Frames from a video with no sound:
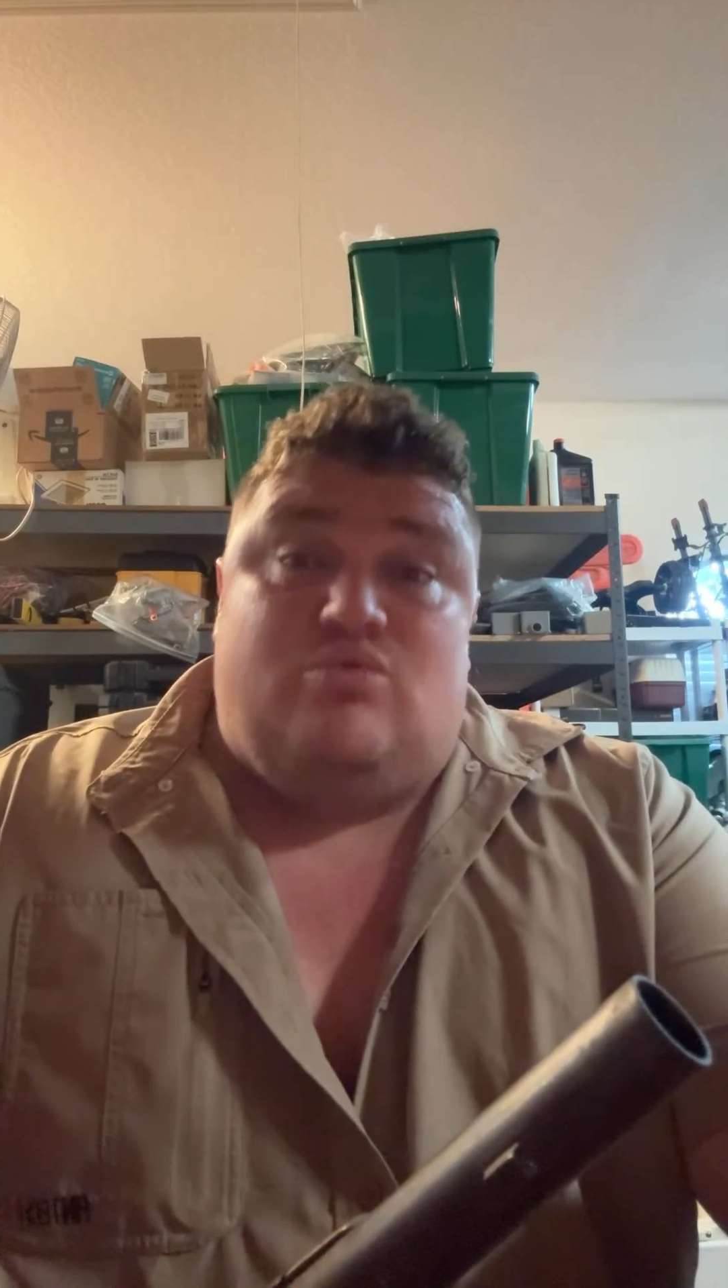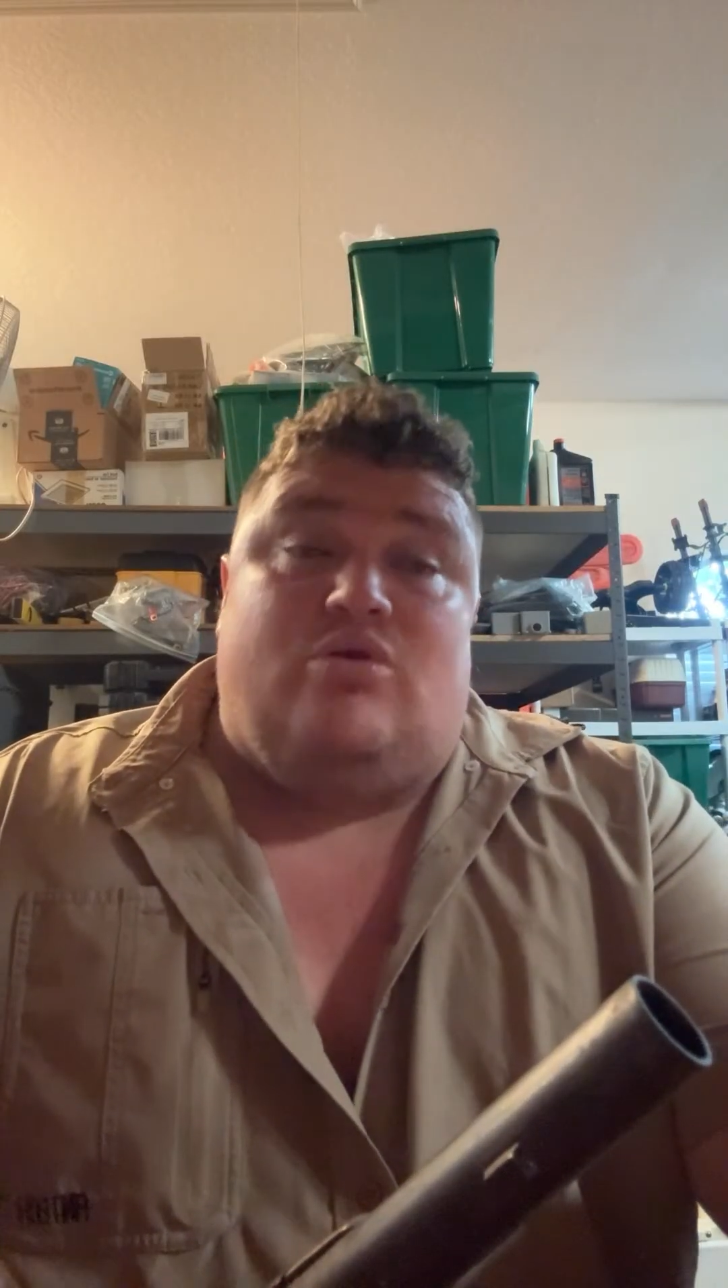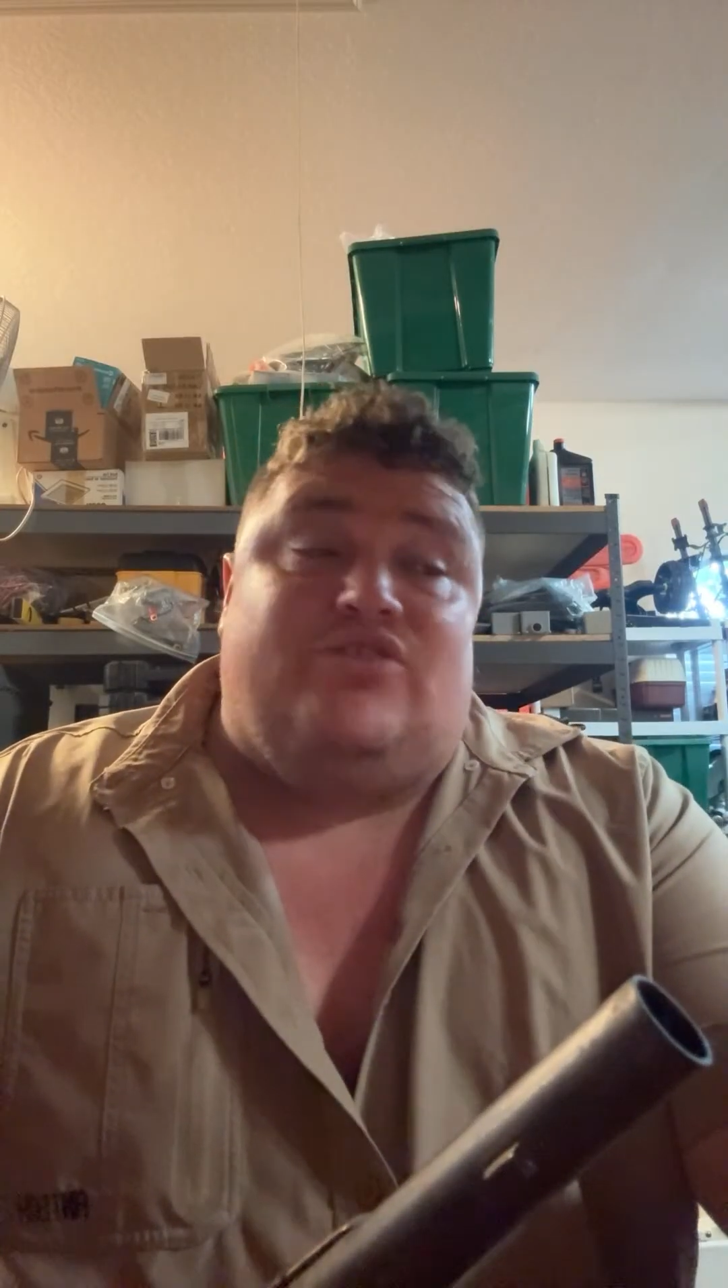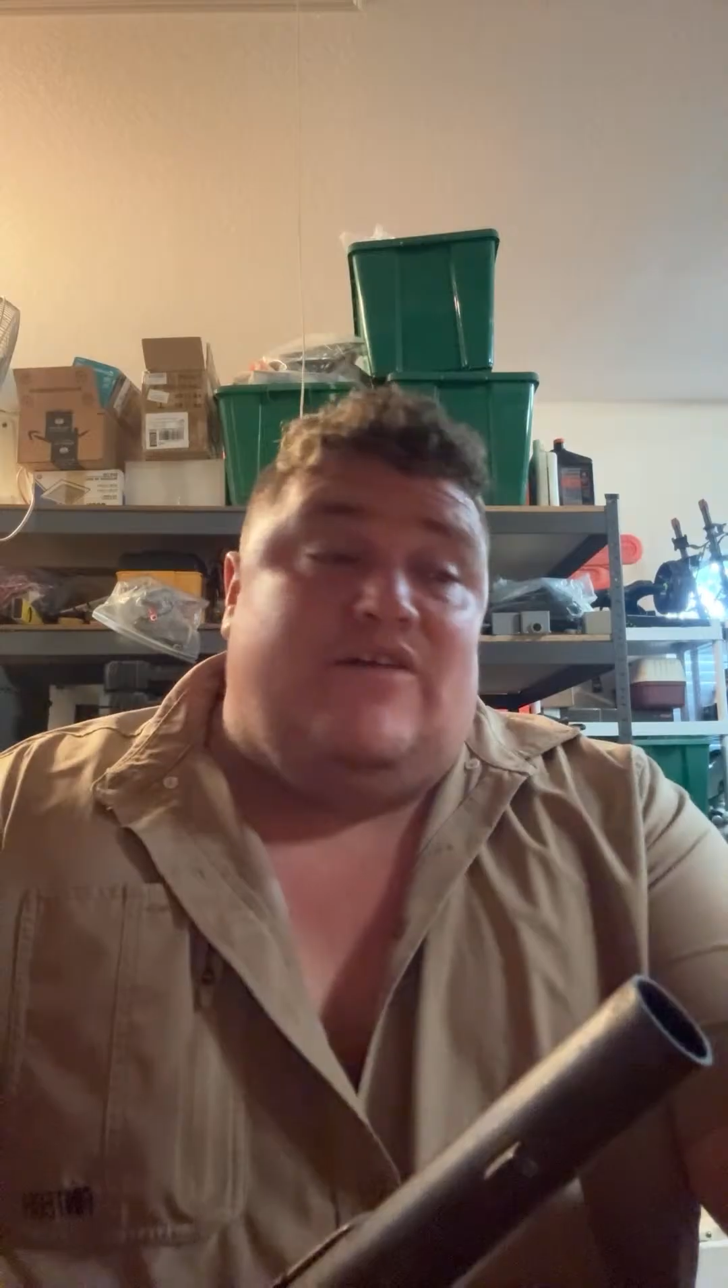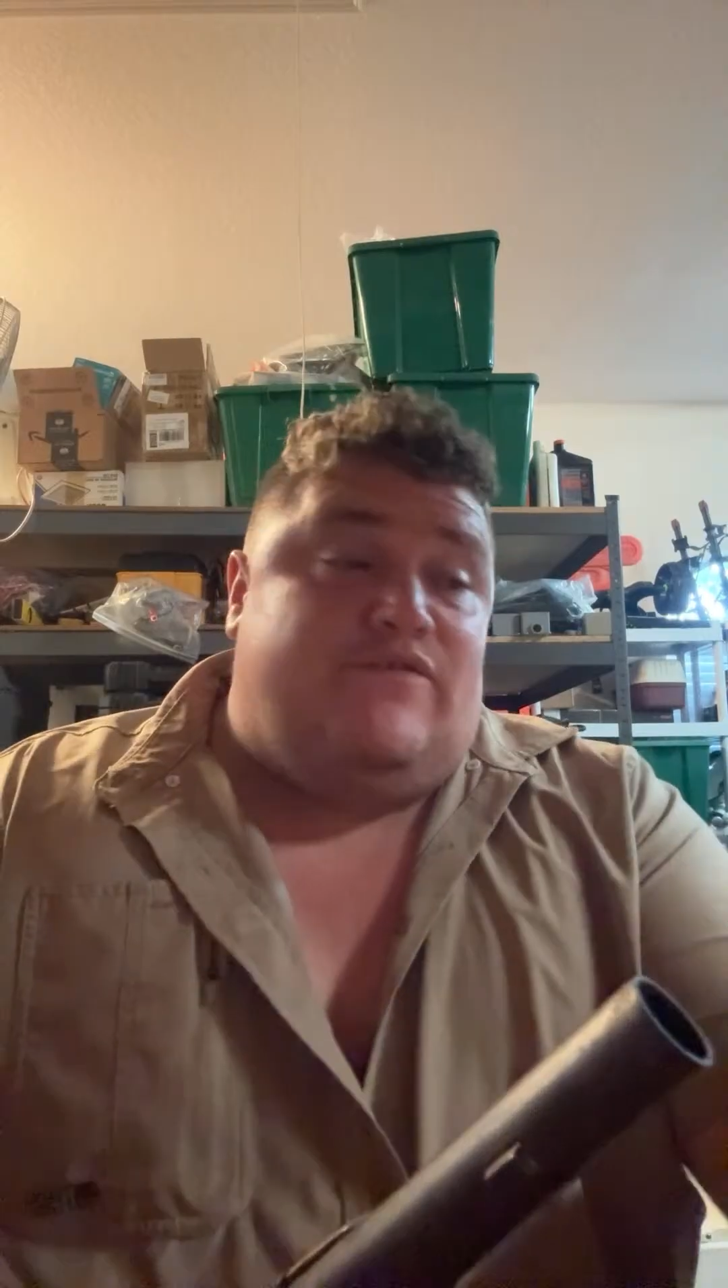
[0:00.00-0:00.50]

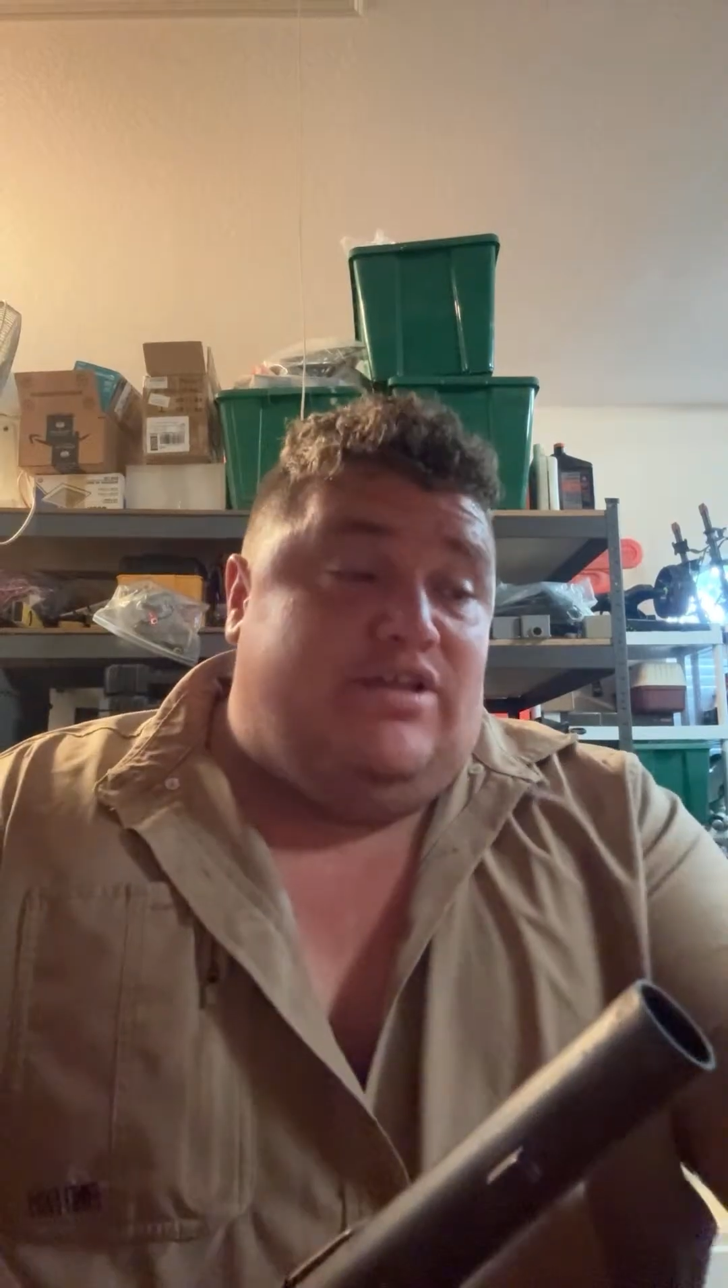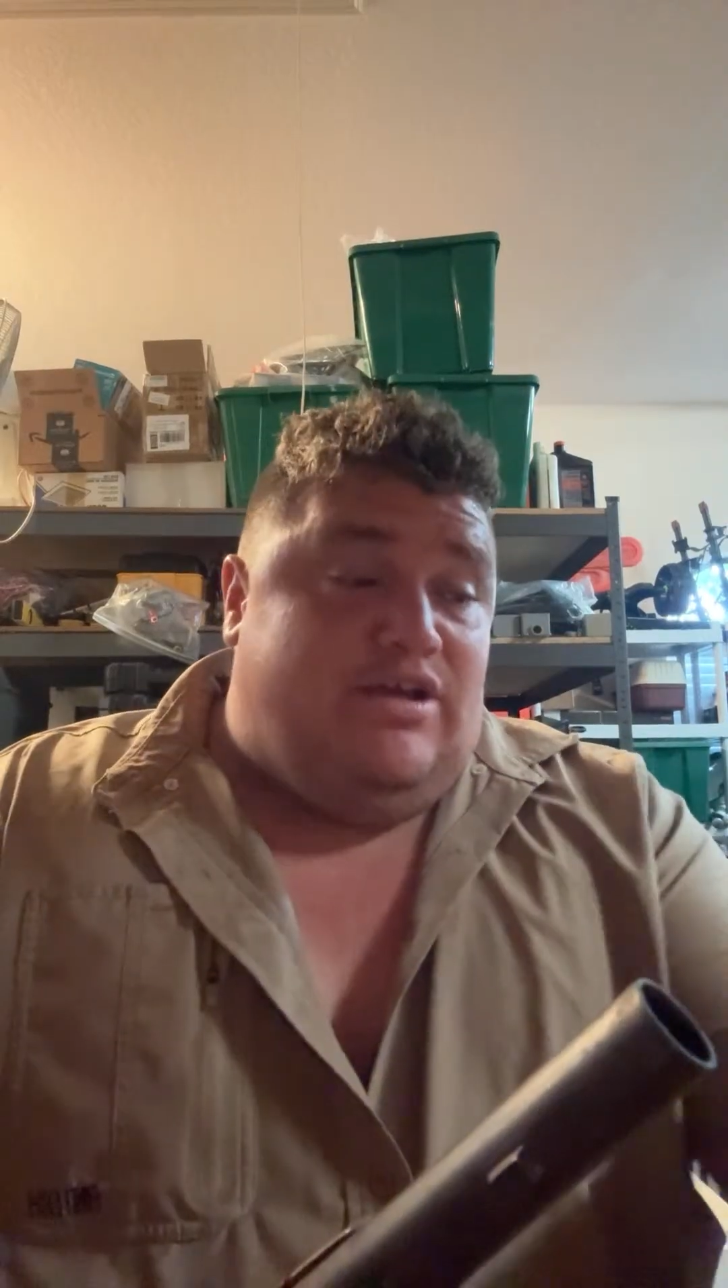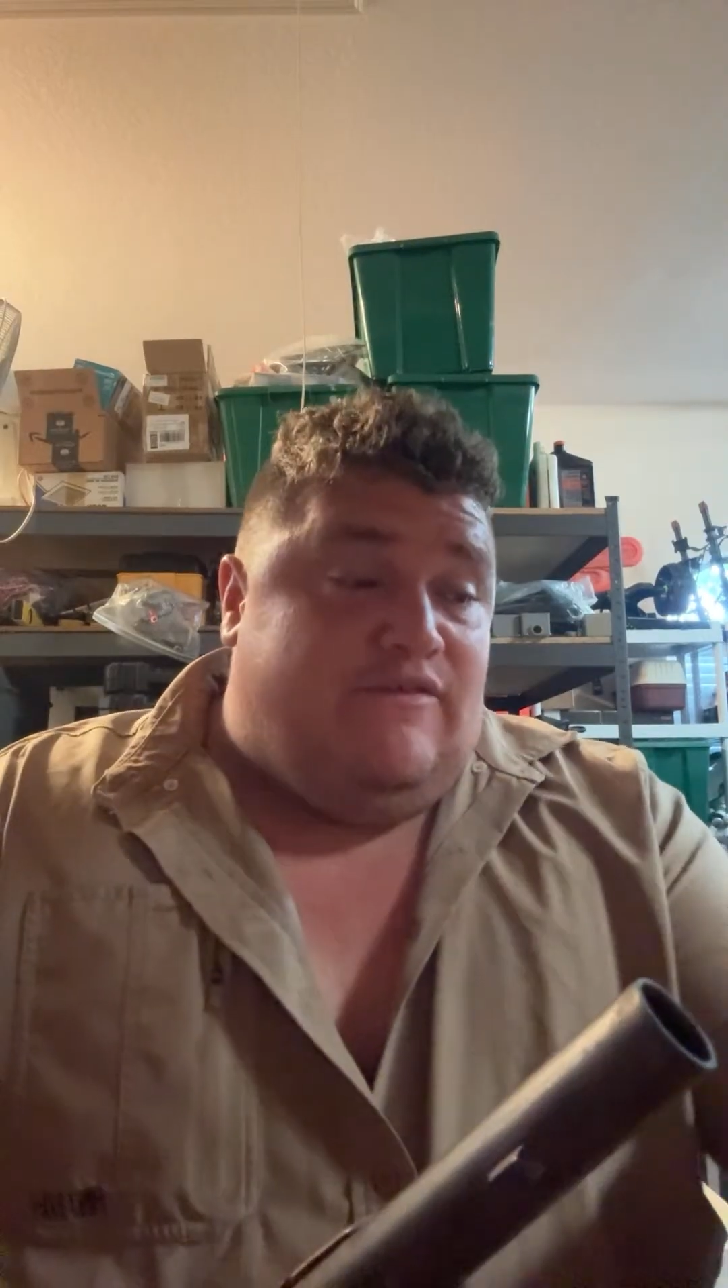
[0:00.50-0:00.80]
will definitely